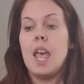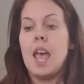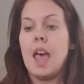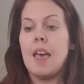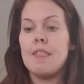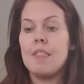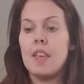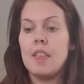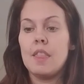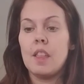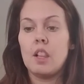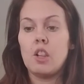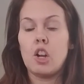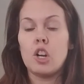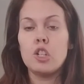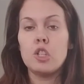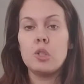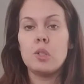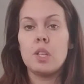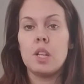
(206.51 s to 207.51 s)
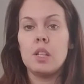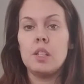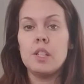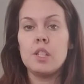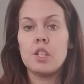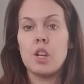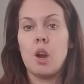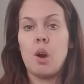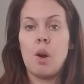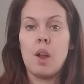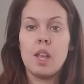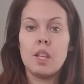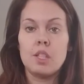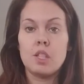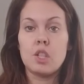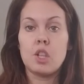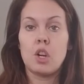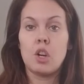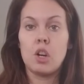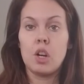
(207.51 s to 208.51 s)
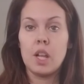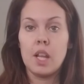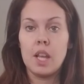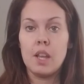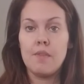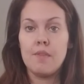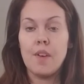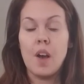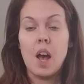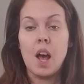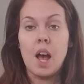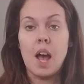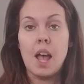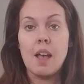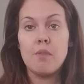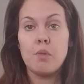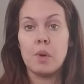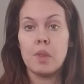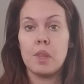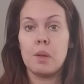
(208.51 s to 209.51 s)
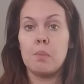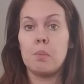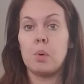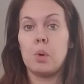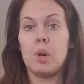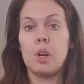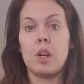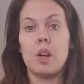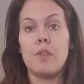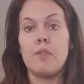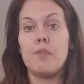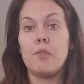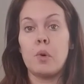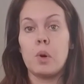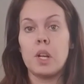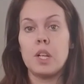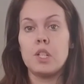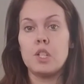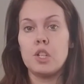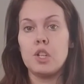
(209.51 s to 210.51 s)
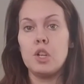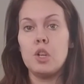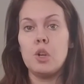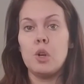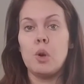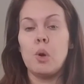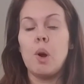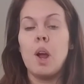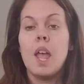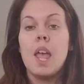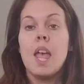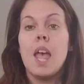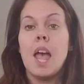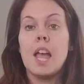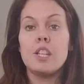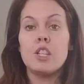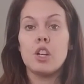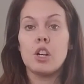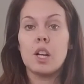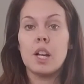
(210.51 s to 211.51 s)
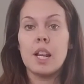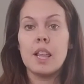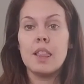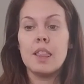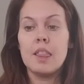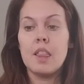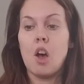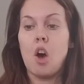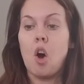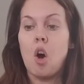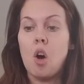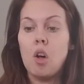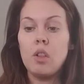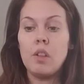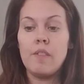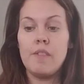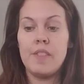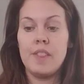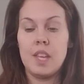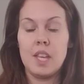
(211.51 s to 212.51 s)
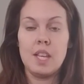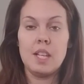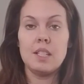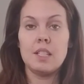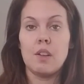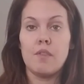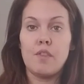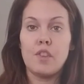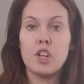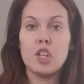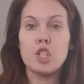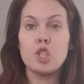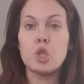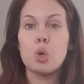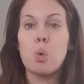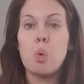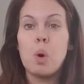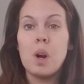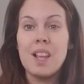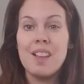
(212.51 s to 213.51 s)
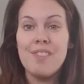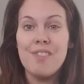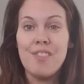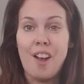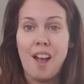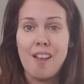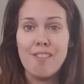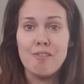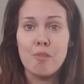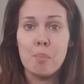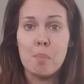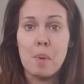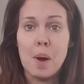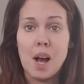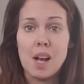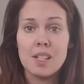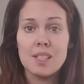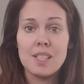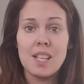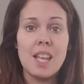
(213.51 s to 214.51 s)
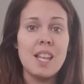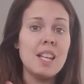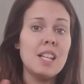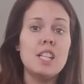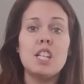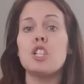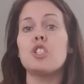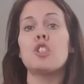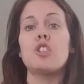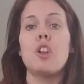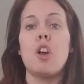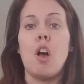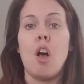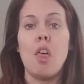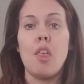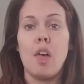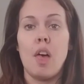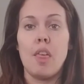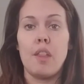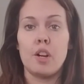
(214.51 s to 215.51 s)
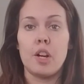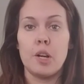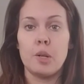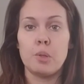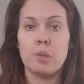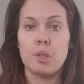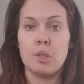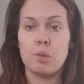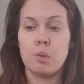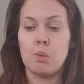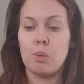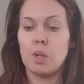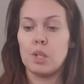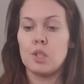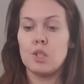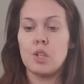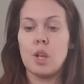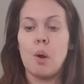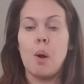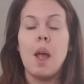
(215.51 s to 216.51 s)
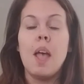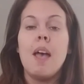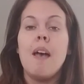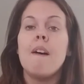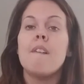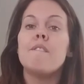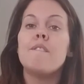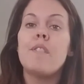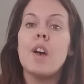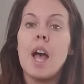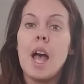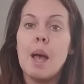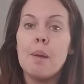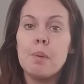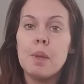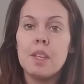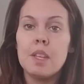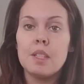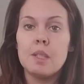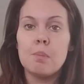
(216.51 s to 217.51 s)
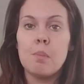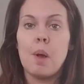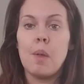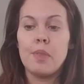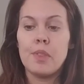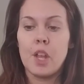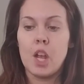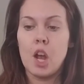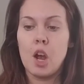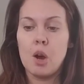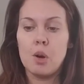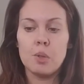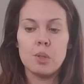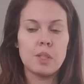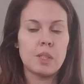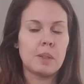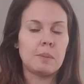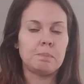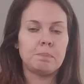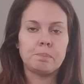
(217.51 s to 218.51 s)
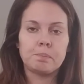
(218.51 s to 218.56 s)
and then the large utility tote is 35 with embroidery 42 and you're getting all of these for just 25 bucks in addition to all the other hostess rewards so fabulous month to host